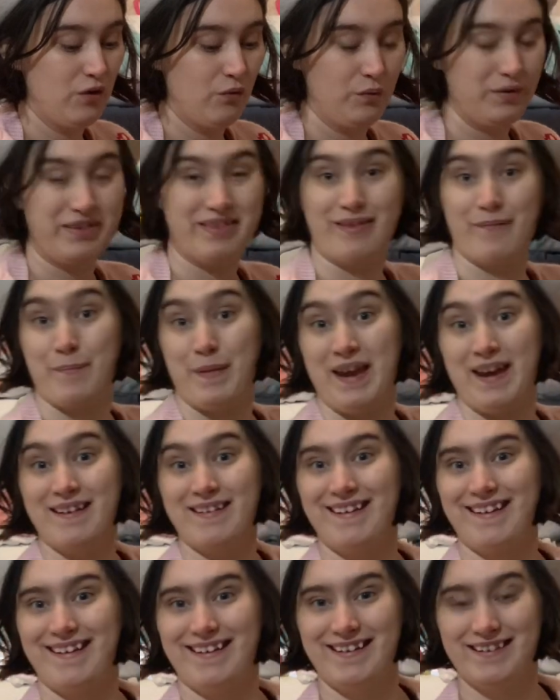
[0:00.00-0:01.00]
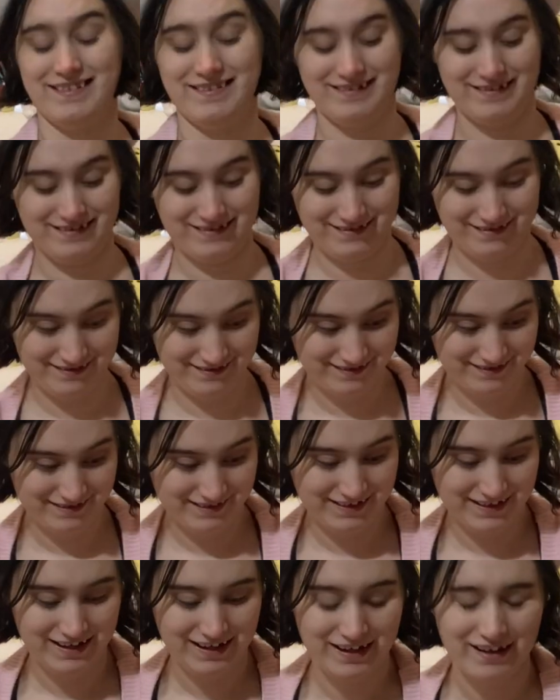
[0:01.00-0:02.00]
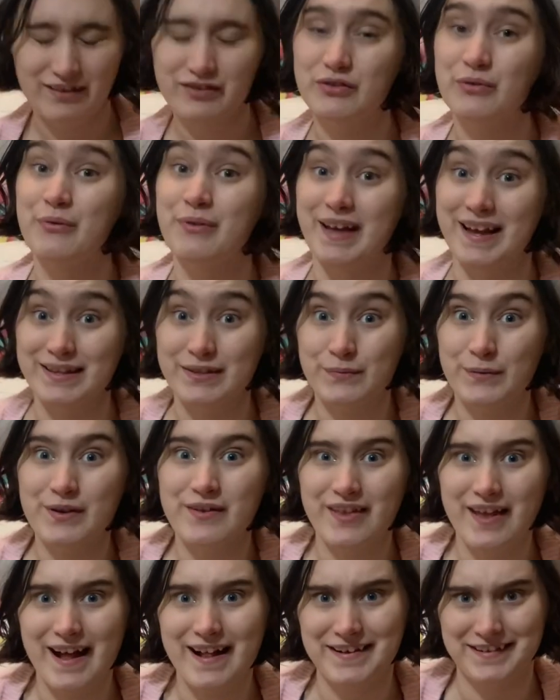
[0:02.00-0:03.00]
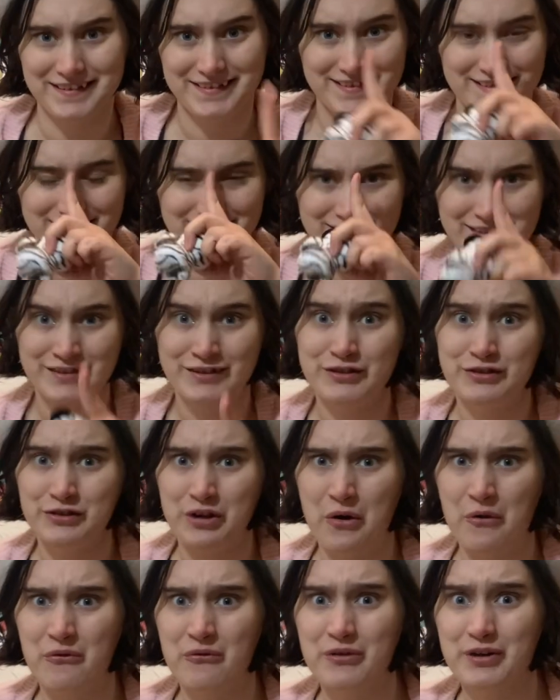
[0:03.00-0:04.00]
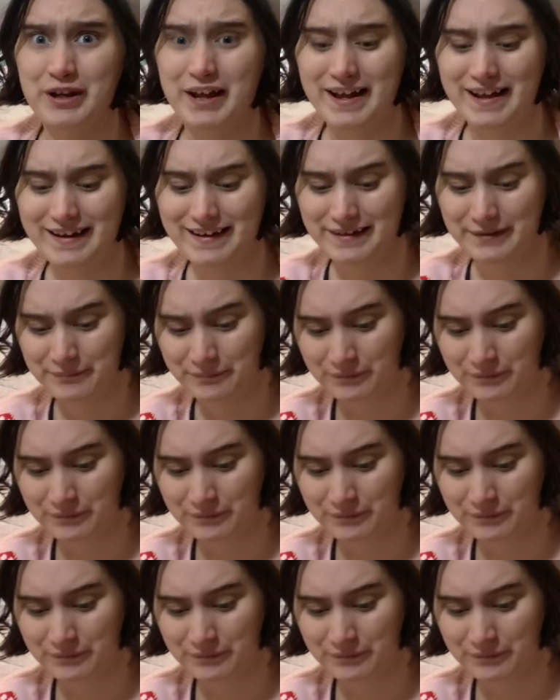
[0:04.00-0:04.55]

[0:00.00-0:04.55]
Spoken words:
with the panda head. So that's where that is. Don't forget it.